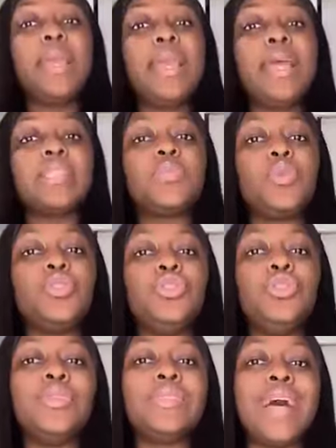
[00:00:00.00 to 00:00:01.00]
the biggest
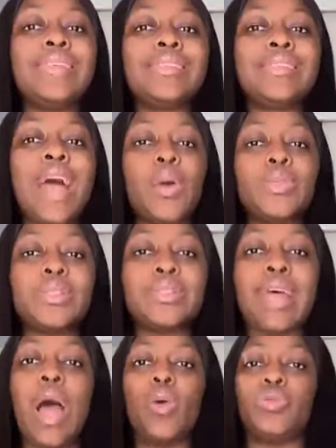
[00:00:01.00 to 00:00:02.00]
producer
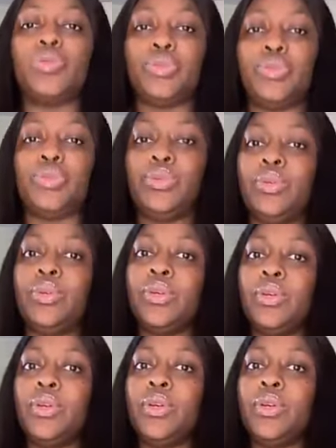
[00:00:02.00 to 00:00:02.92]
South.